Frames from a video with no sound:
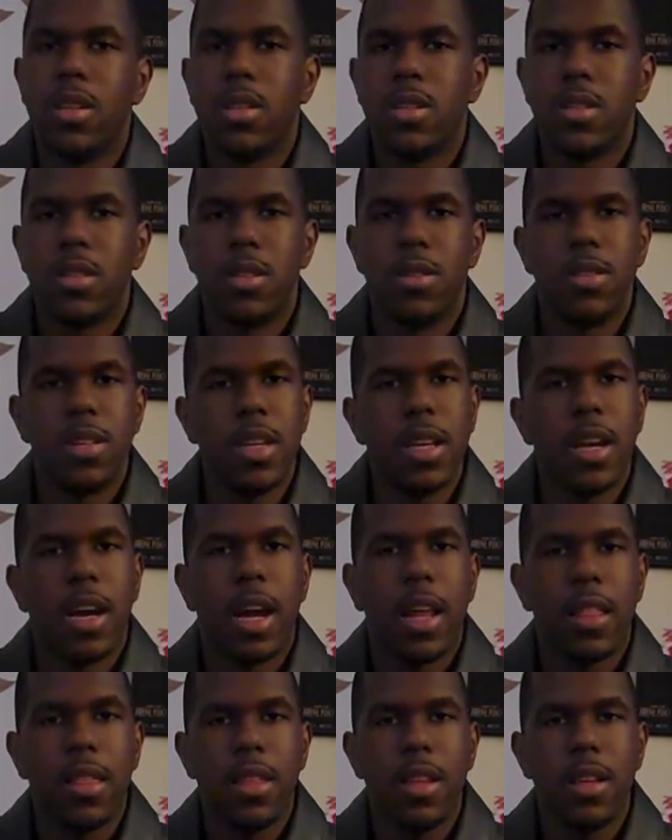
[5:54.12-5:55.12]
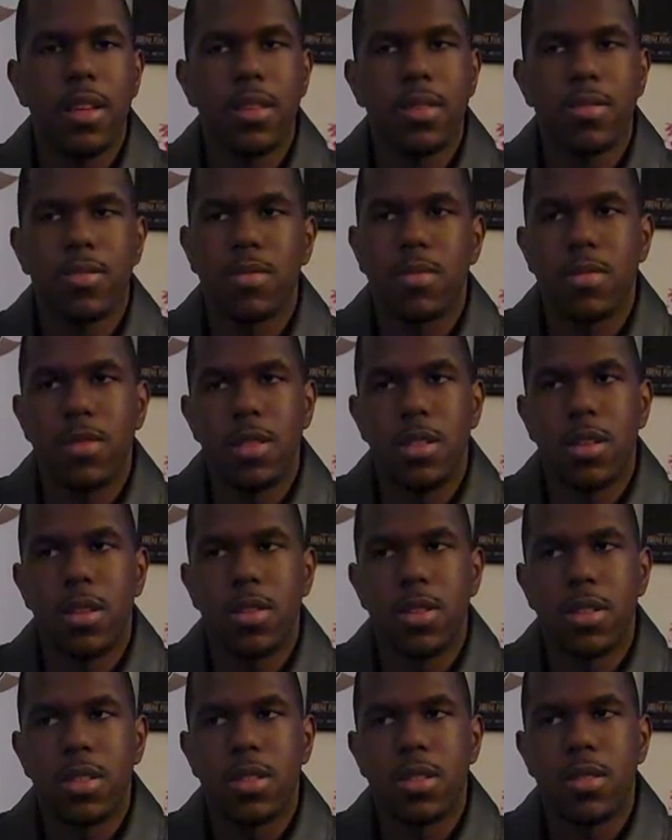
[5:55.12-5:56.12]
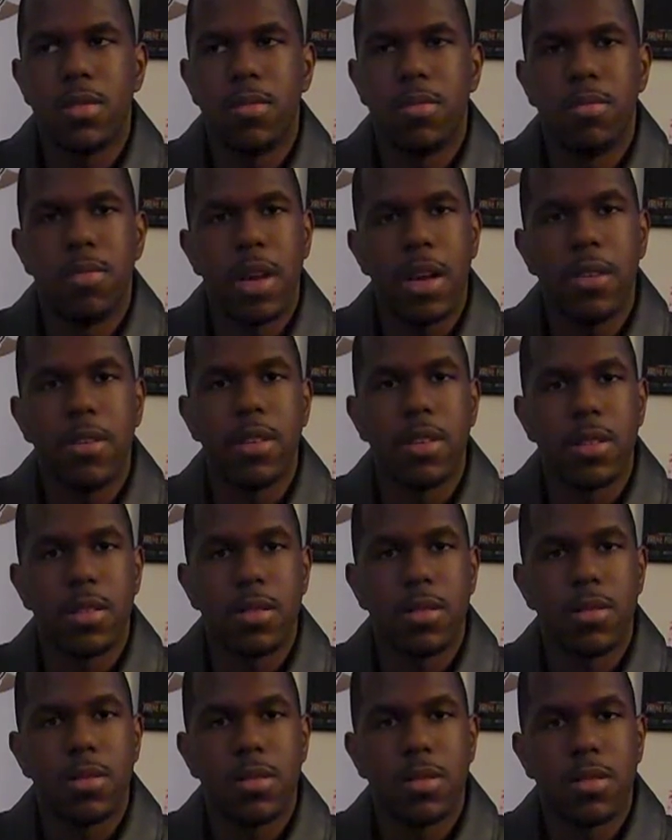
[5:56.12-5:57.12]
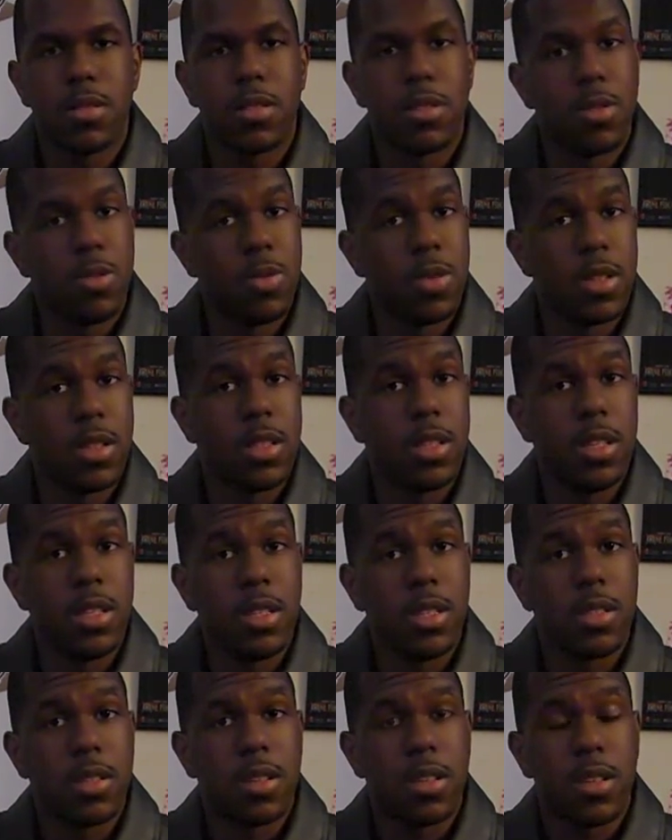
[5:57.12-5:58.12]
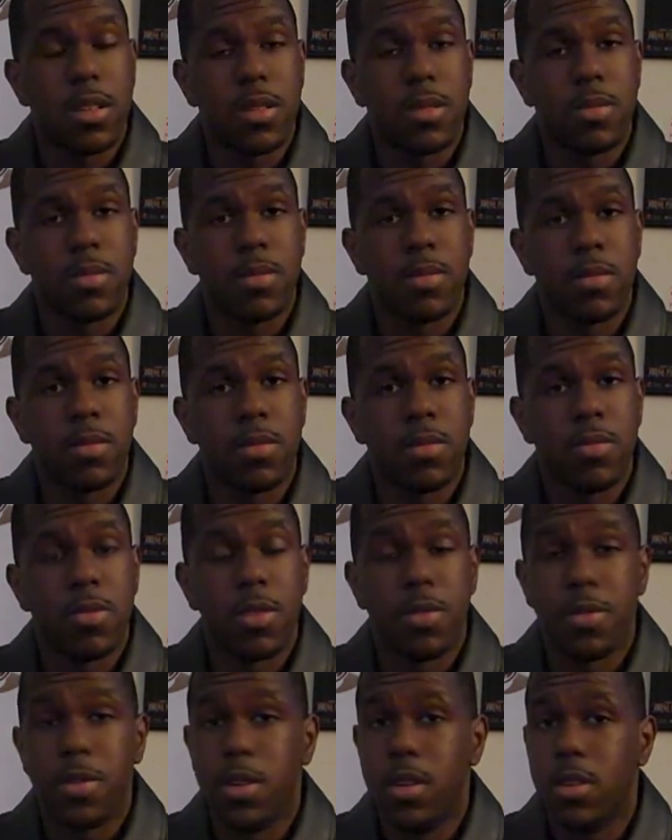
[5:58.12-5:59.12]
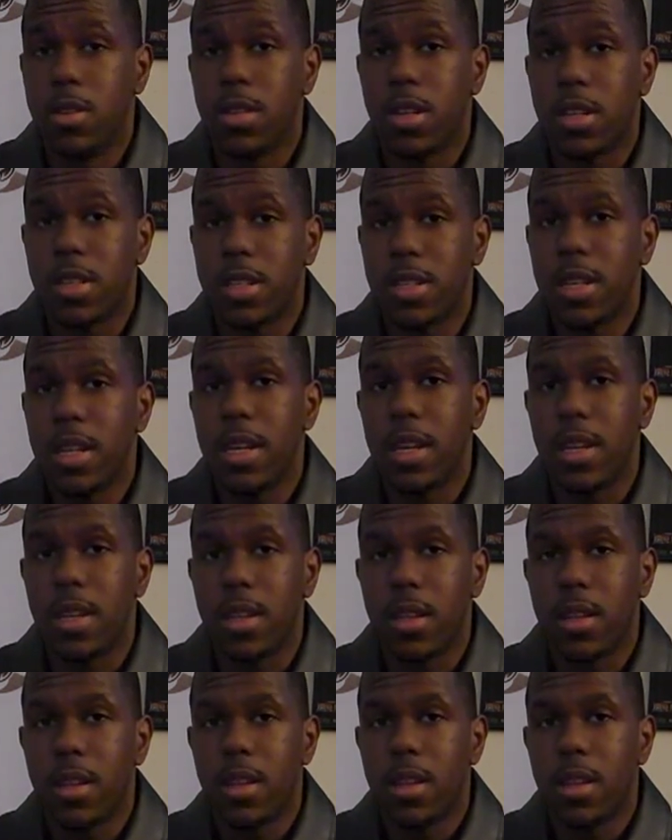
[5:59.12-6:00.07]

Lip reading: So yeah, I think, there's some merit to what these reviewers are saying.